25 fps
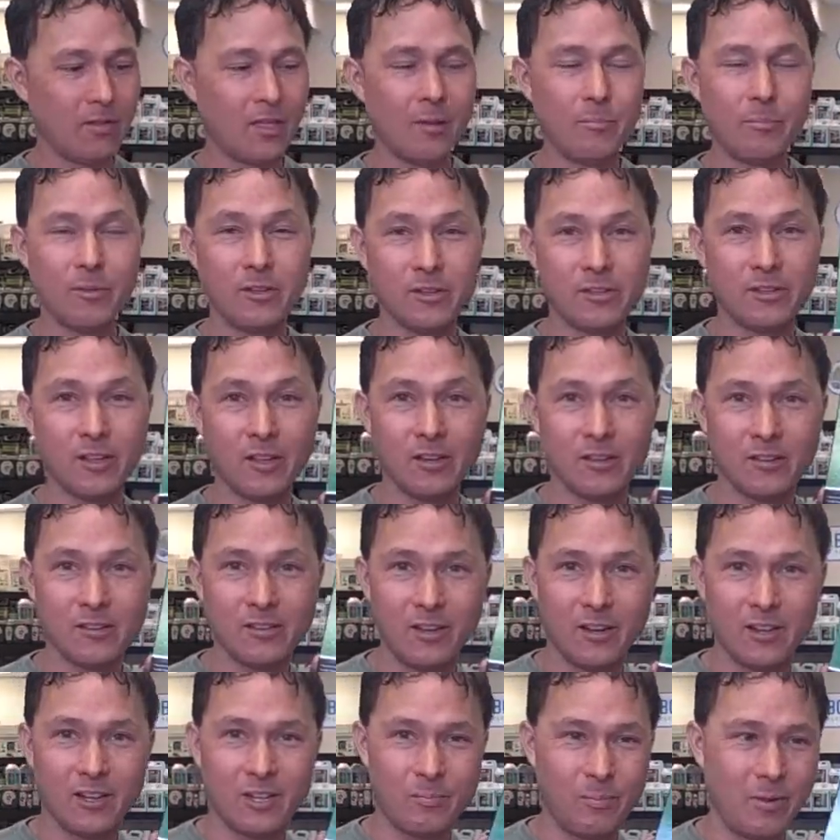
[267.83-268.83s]
That being said,
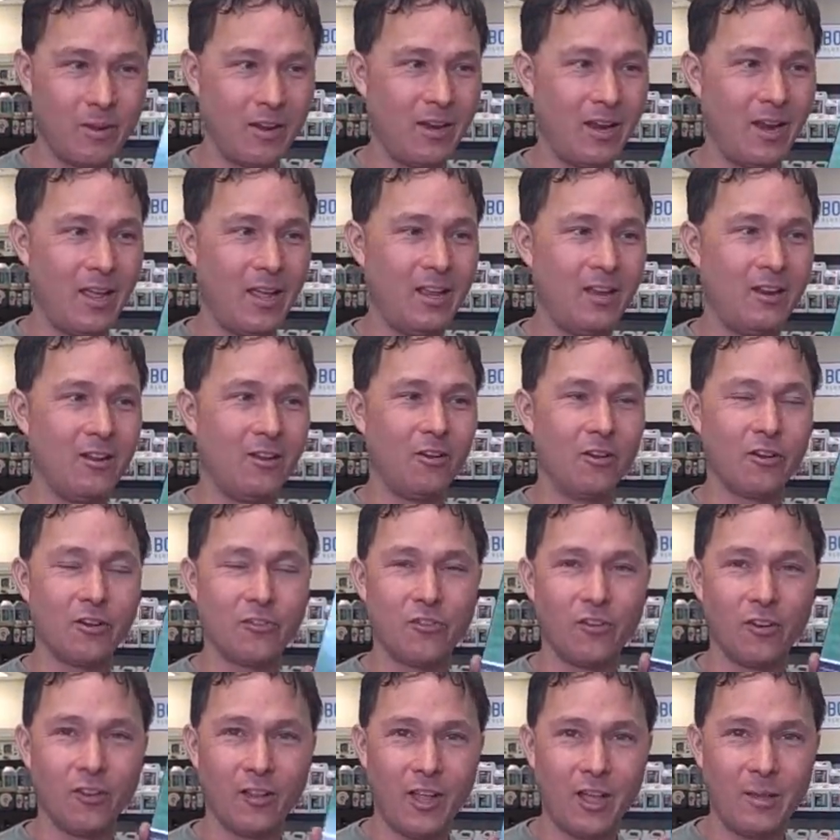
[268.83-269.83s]
instead of spending $8
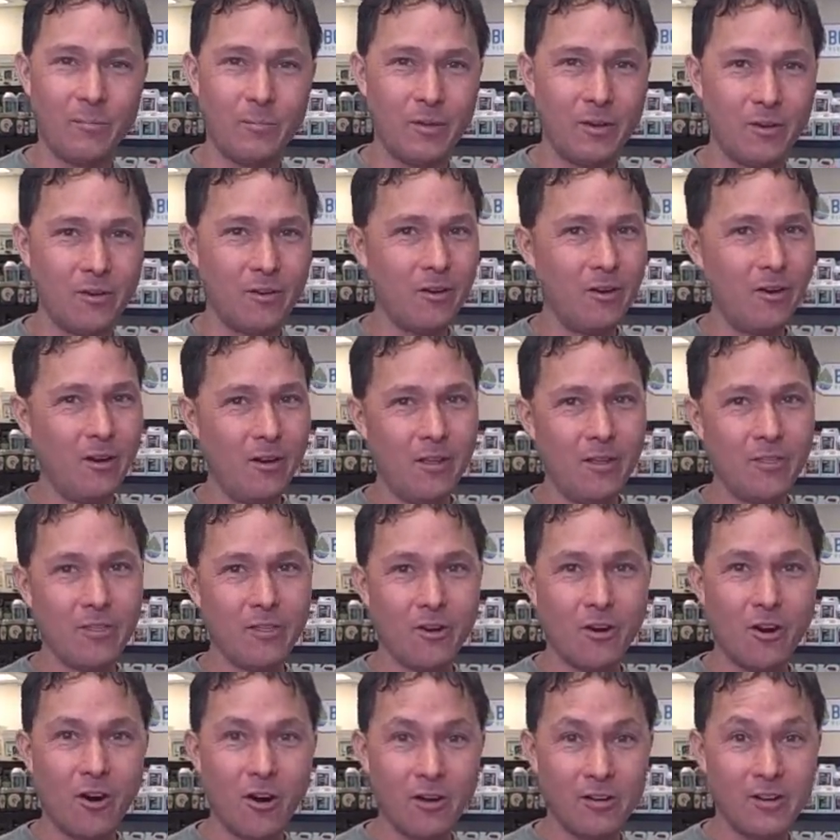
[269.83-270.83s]
for a light meter,
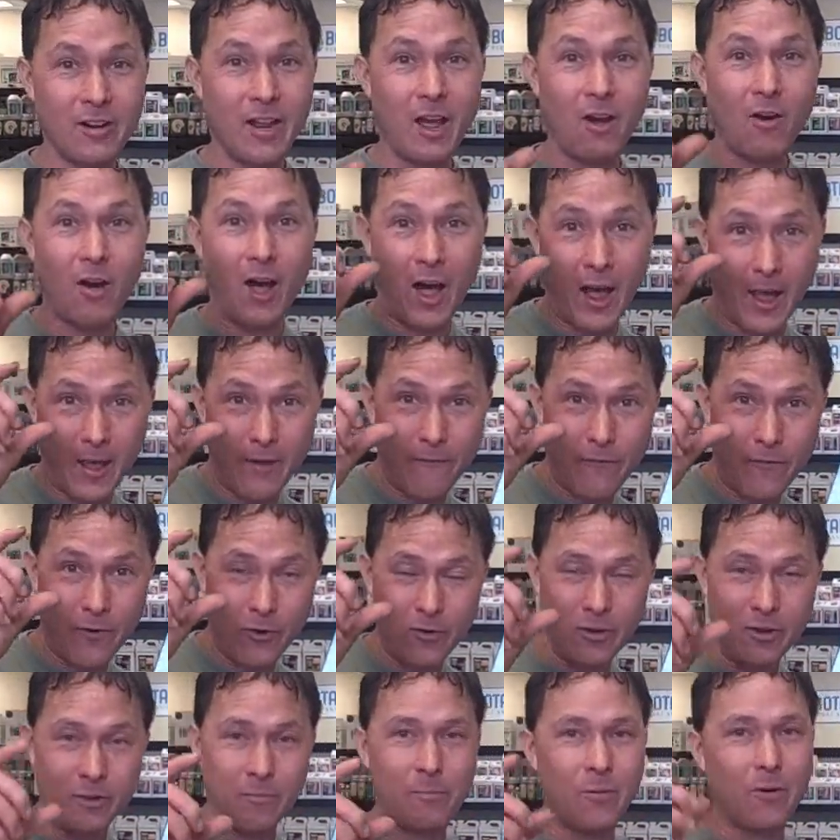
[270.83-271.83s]
there are now
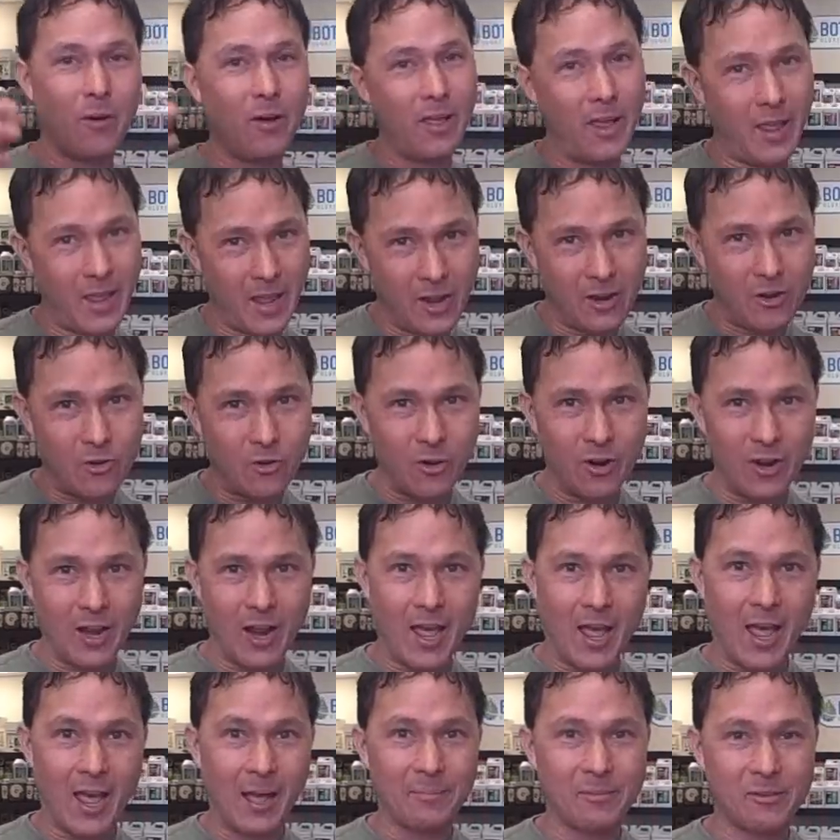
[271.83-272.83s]
iPhone and probably
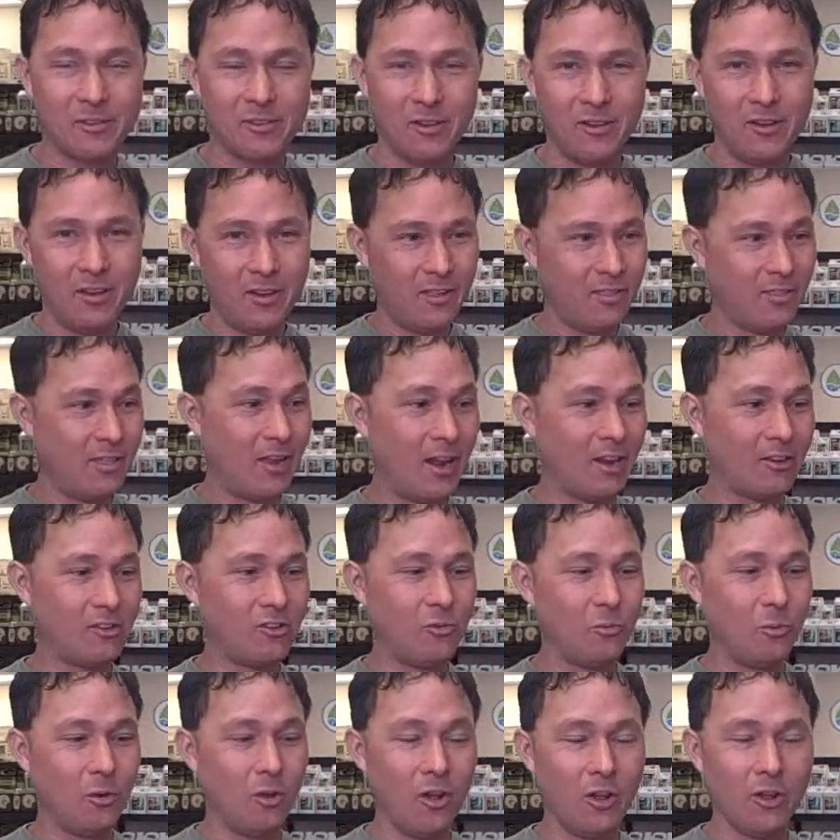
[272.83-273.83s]
Android apps that
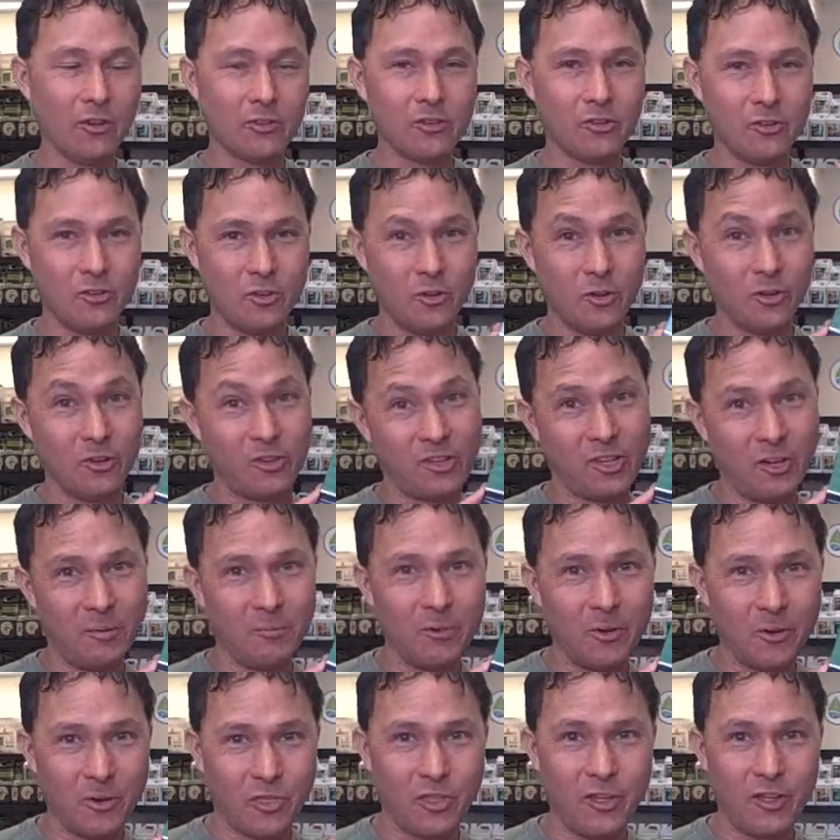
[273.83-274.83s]
actually will also do a
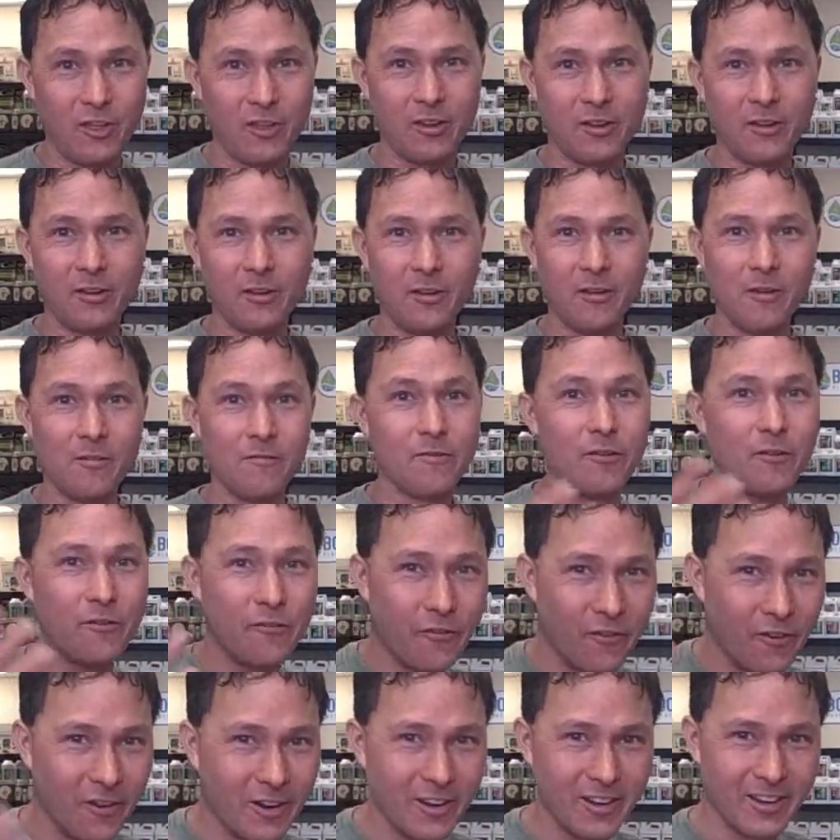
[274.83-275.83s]
similar thing for
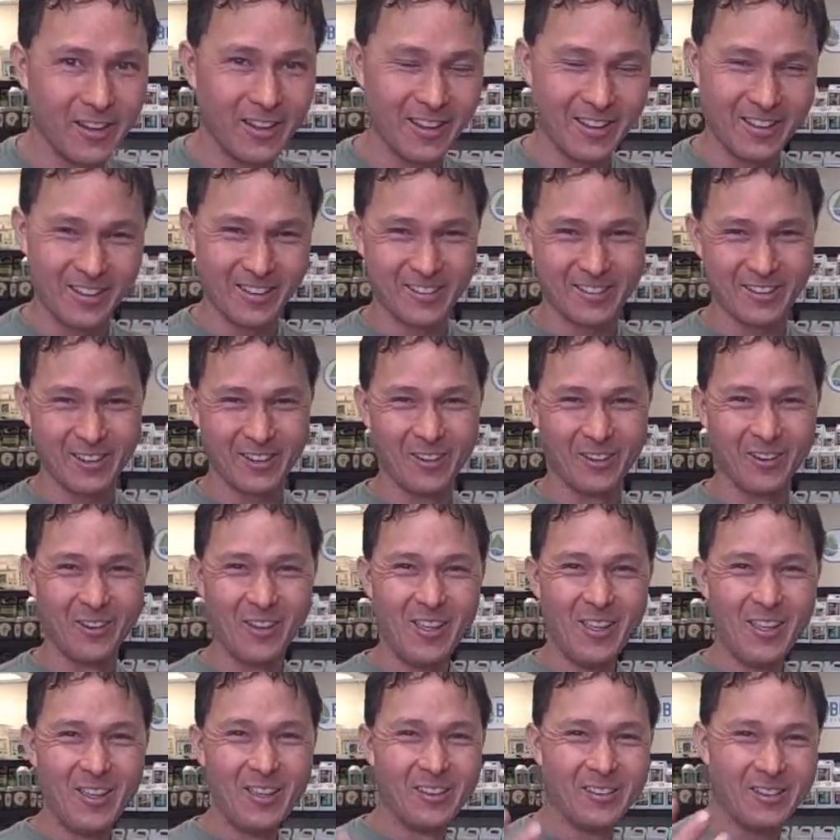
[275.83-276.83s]
free. So
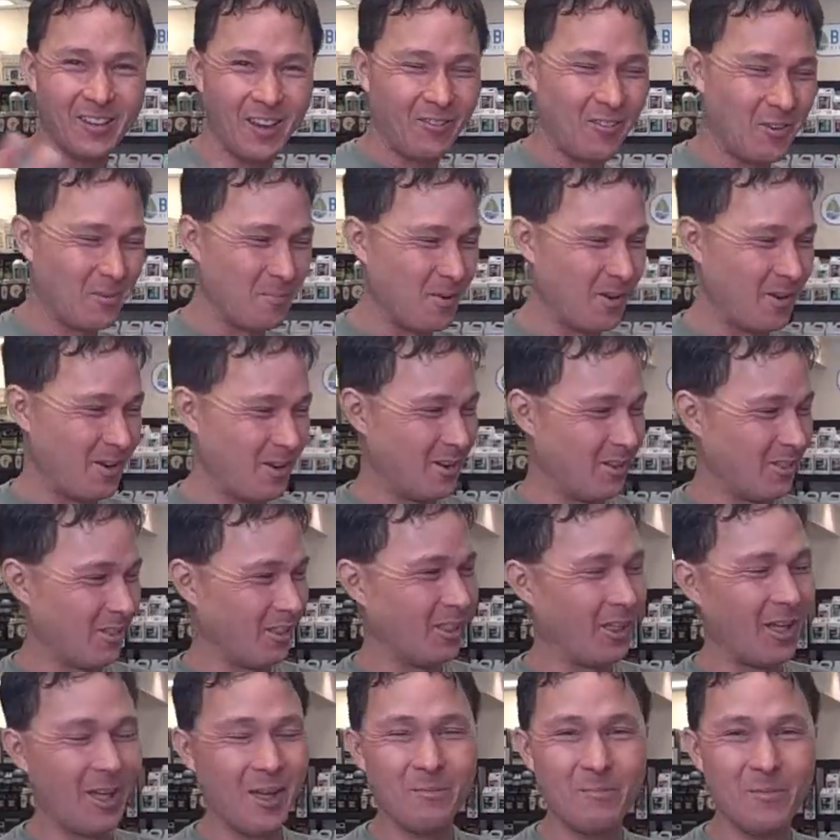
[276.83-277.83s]
save your money on
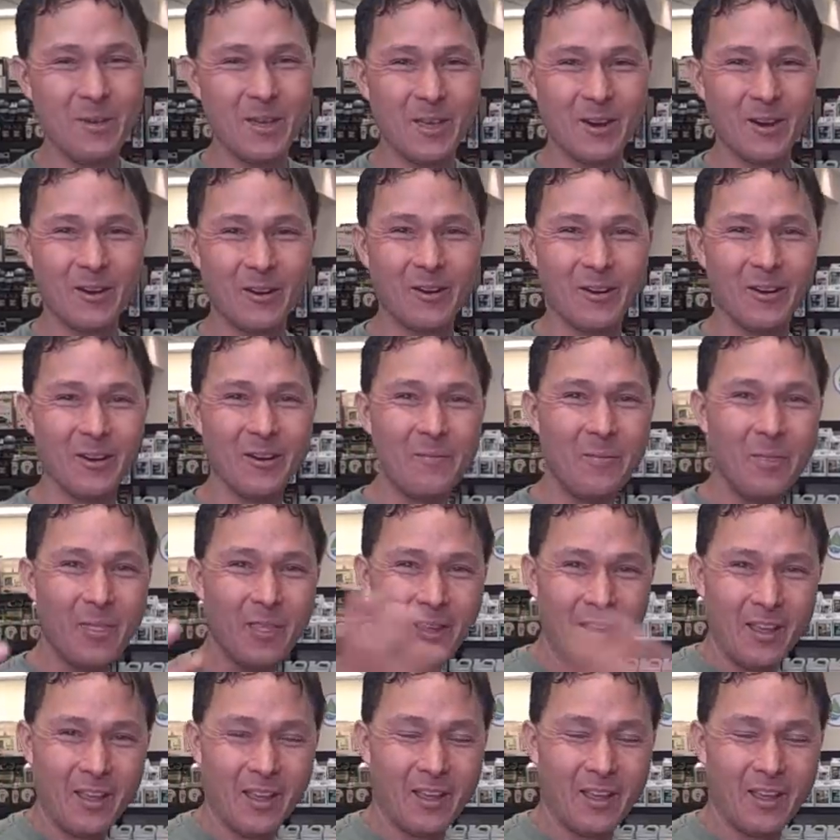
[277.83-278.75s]
the light meter and